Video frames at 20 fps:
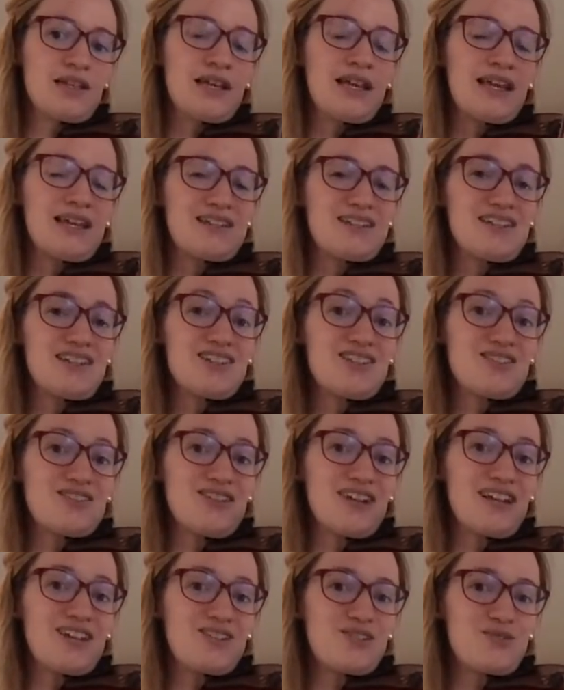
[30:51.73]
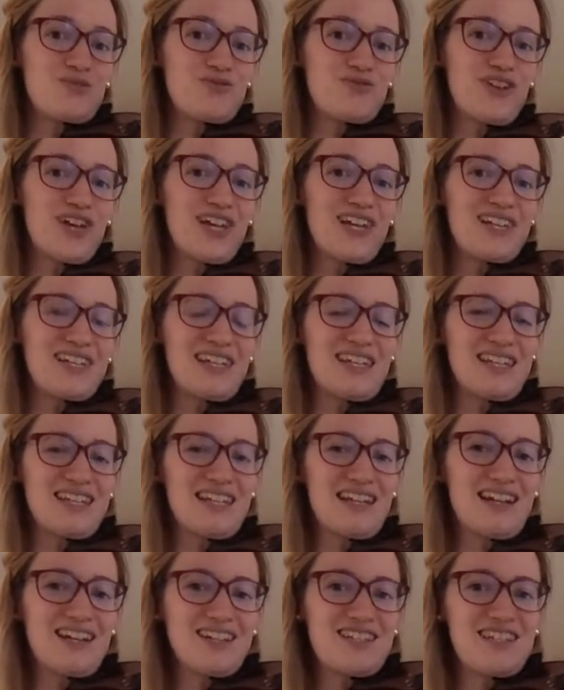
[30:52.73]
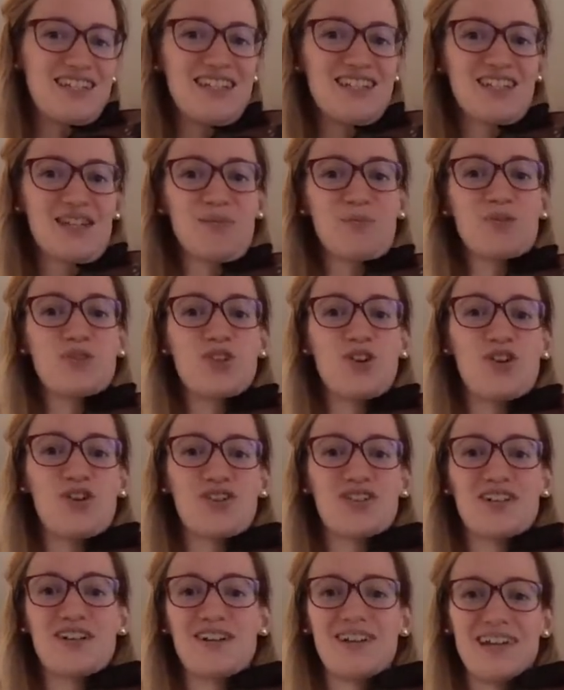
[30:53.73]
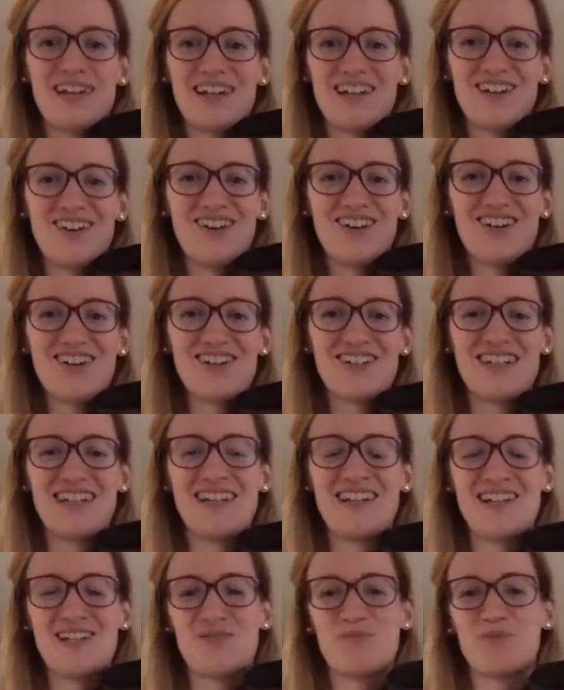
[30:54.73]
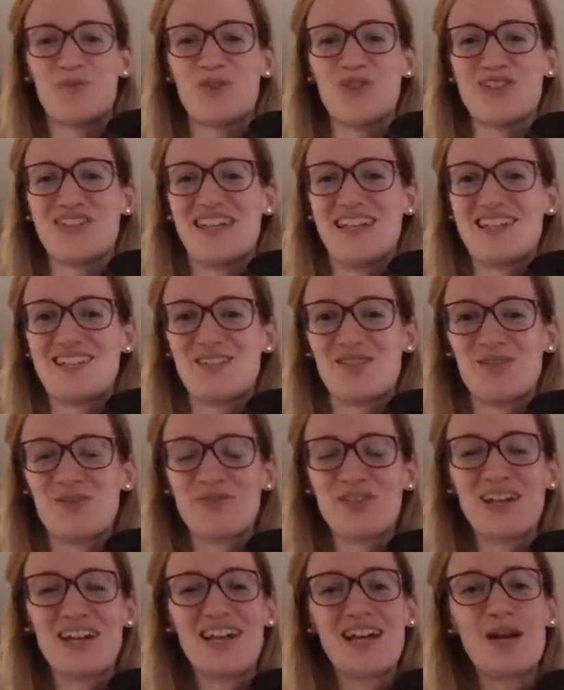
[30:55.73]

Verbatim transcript: and just try to find it. And I see some dogs are getting hurt in this process of